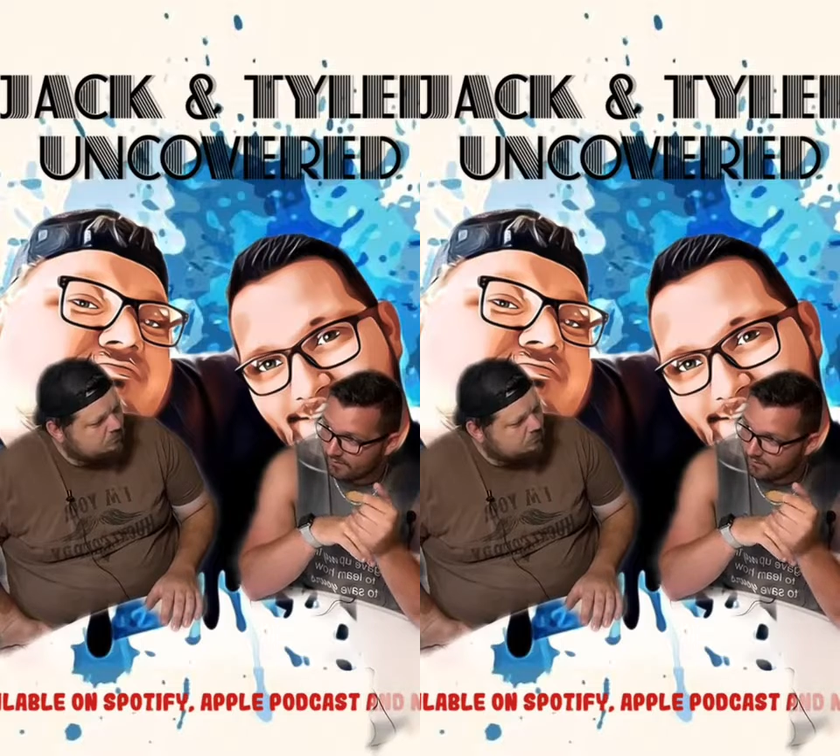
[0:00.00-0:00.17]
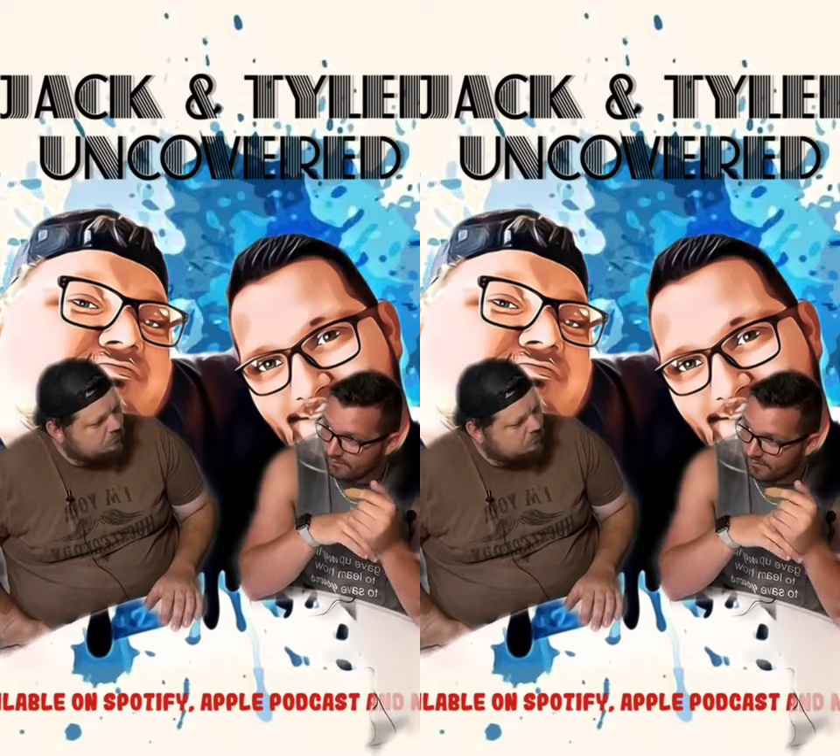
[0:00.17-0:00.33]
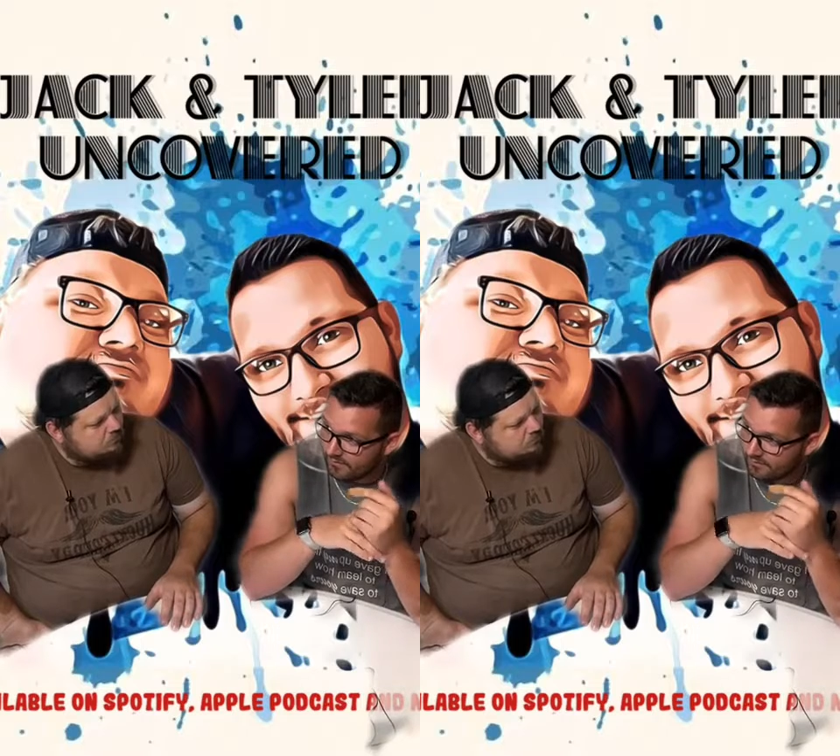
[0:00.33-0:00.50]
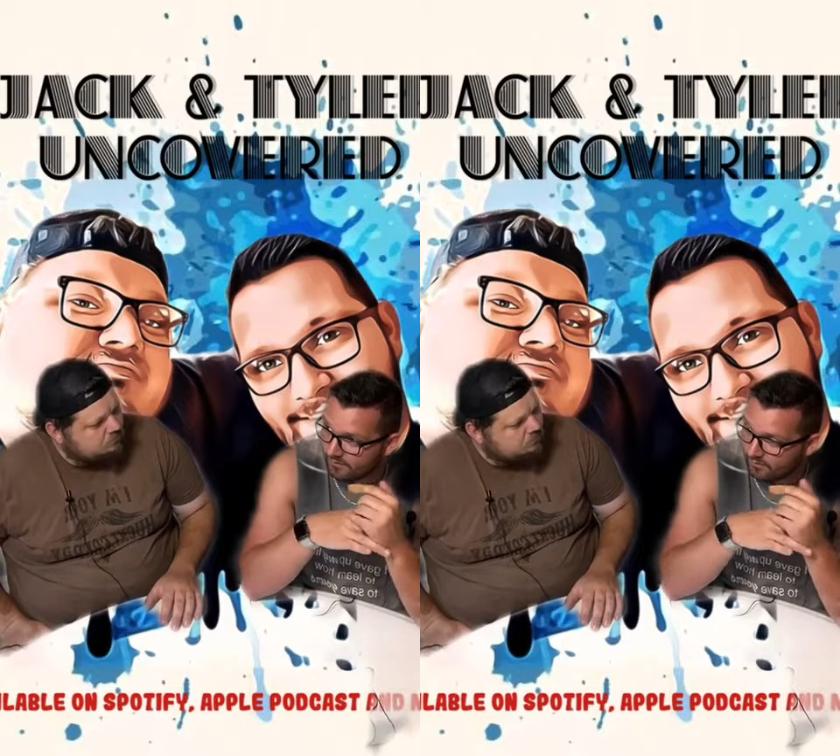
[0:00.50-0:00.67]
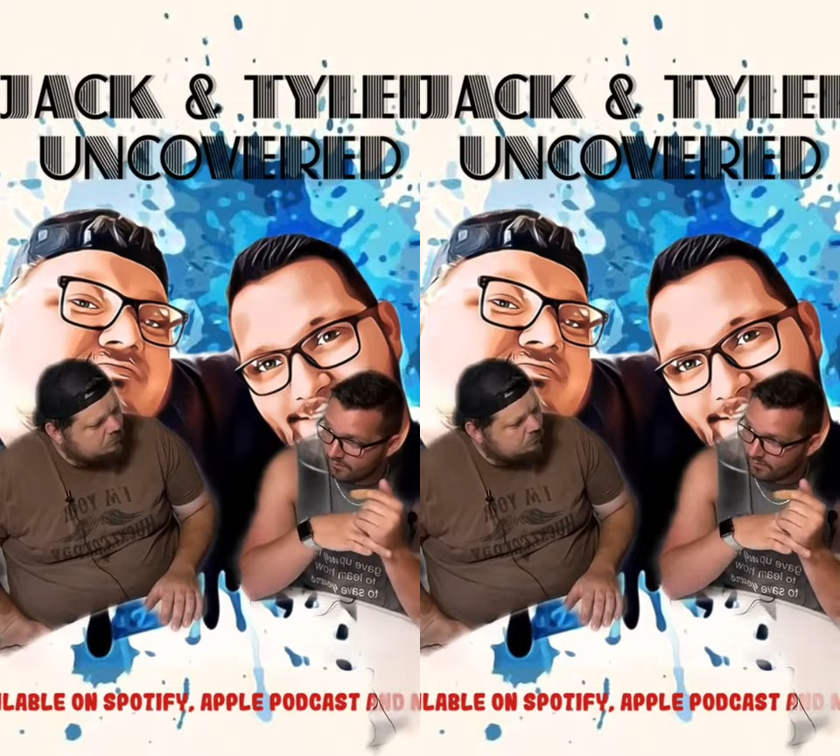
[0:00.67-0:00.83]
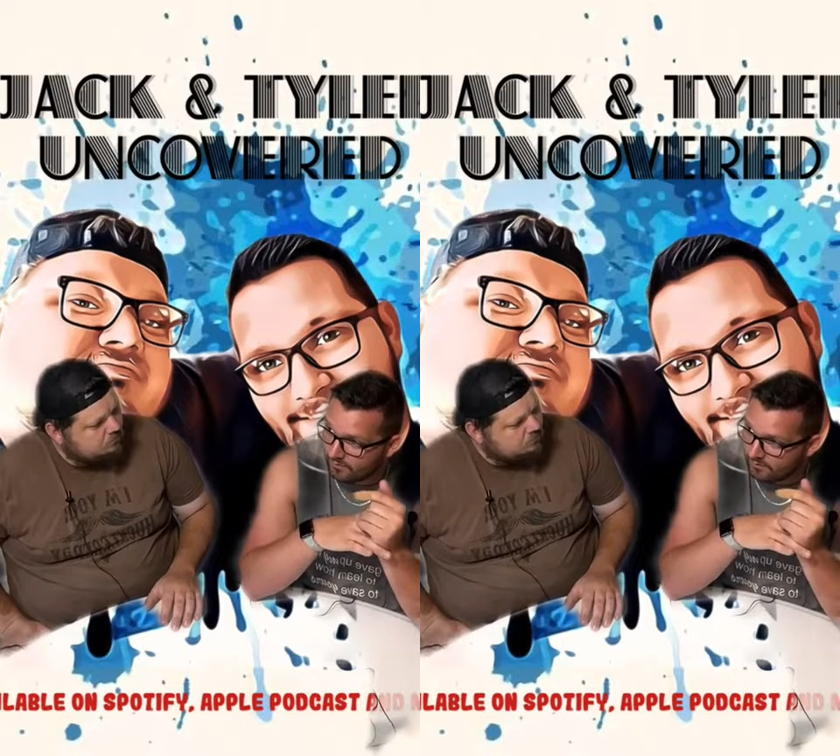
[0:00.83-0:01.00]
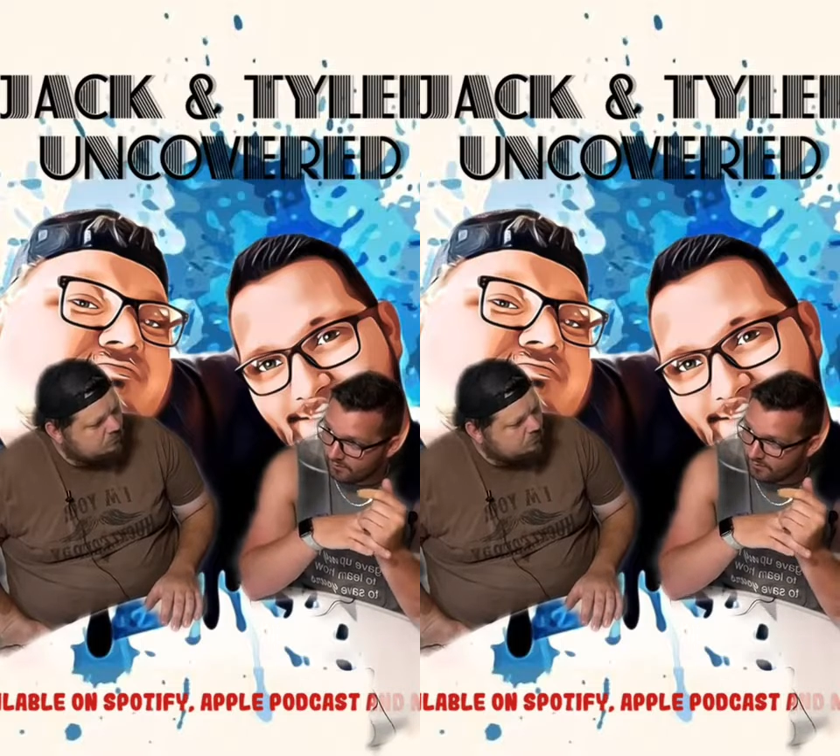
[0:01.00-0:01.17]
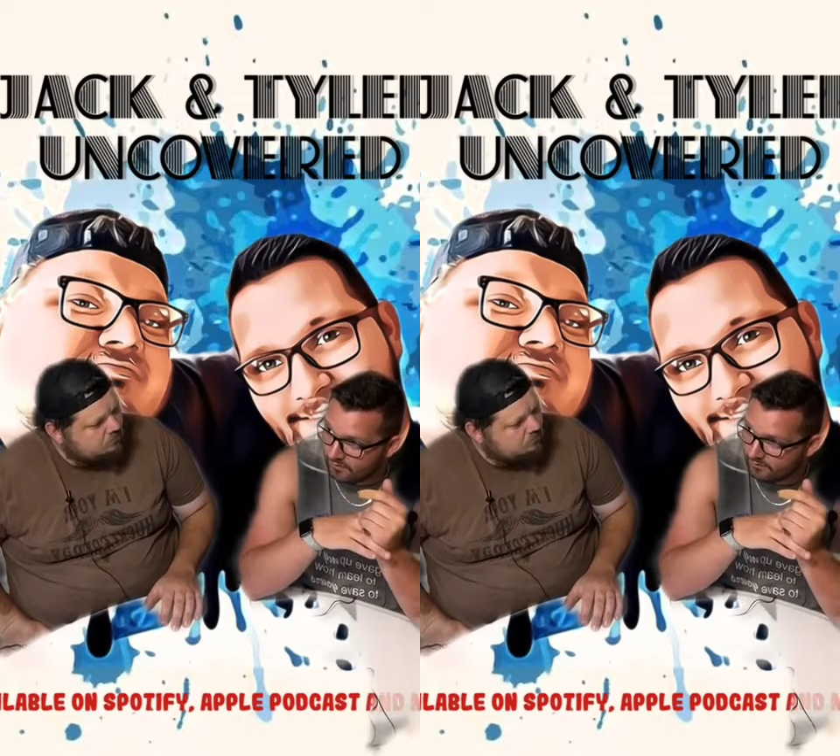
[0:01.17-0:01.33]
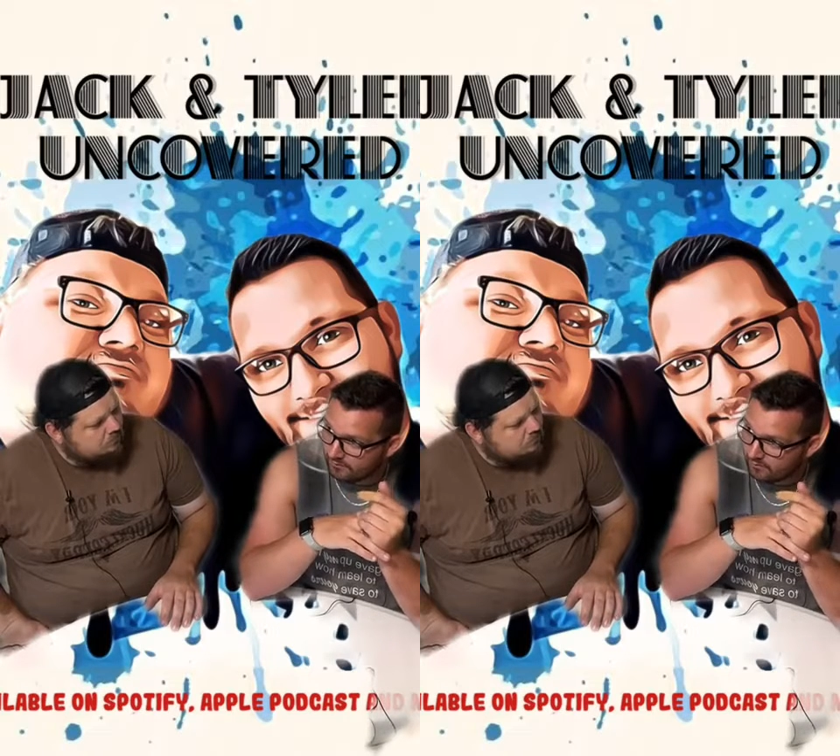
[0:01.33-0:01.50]
them things that are going
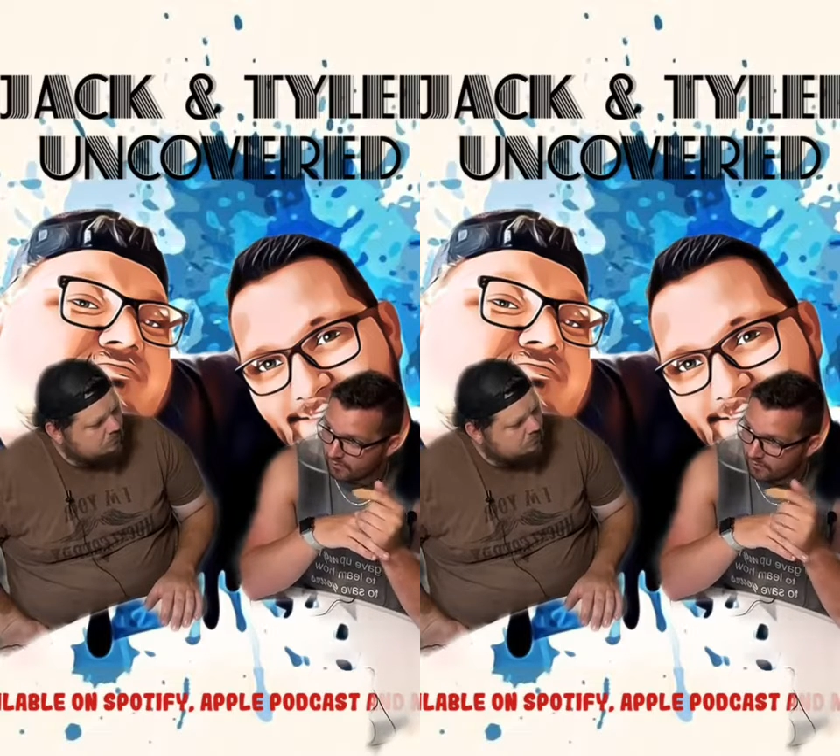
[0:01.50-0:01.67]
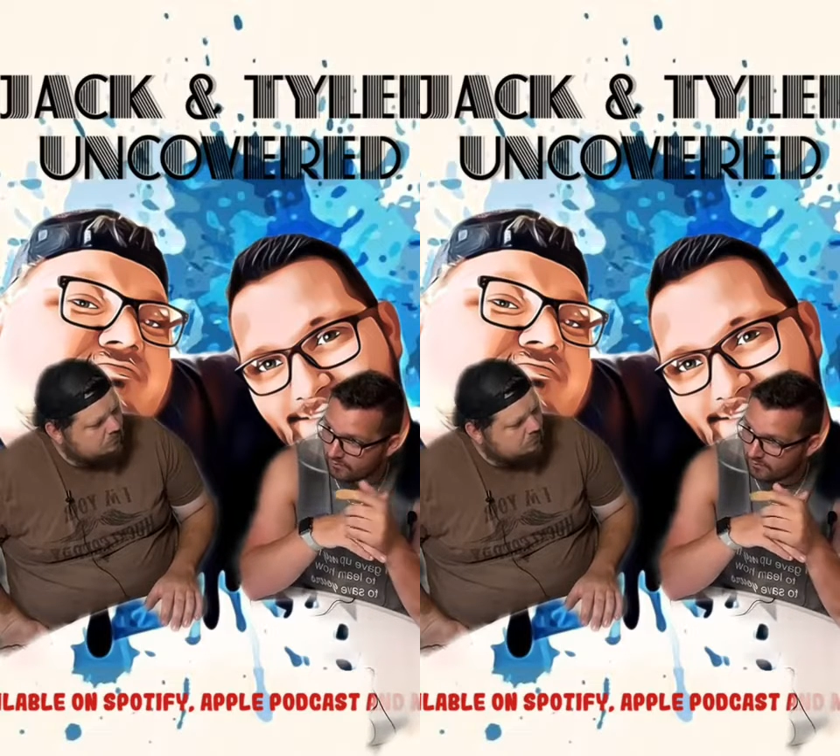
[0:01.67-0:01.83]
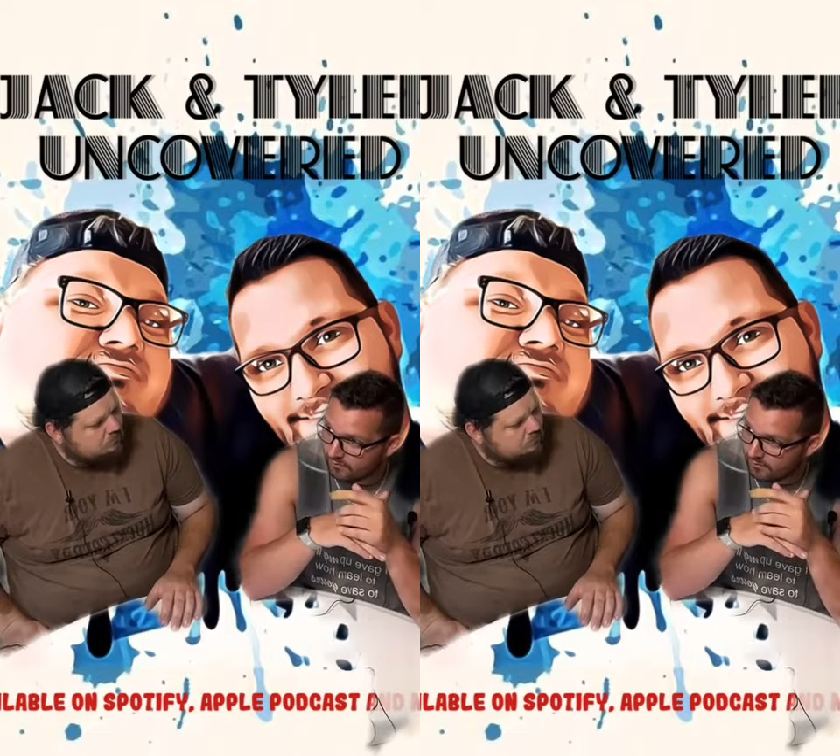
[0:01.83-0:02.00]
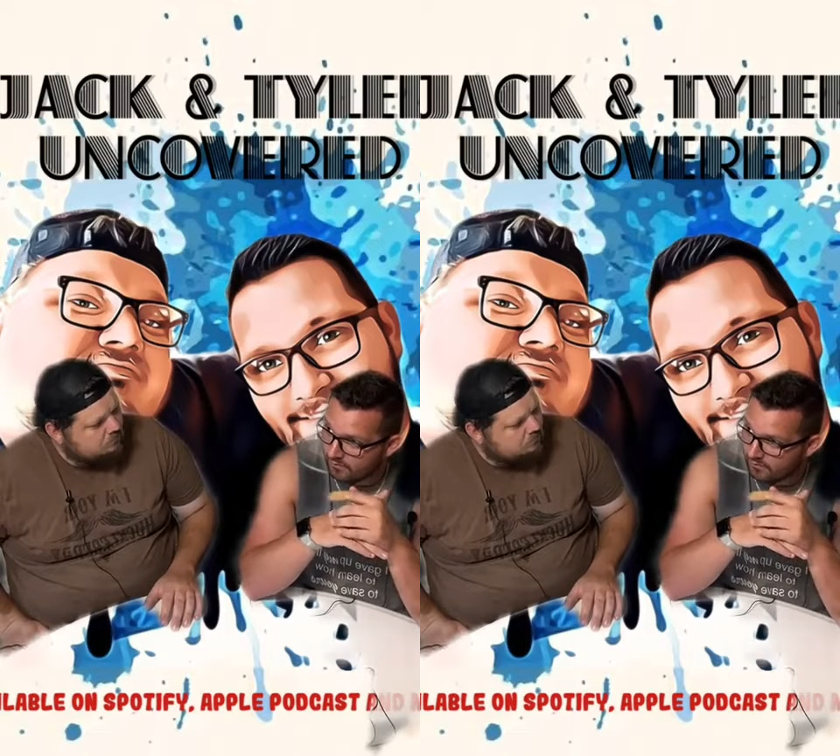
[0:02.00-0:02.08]
on or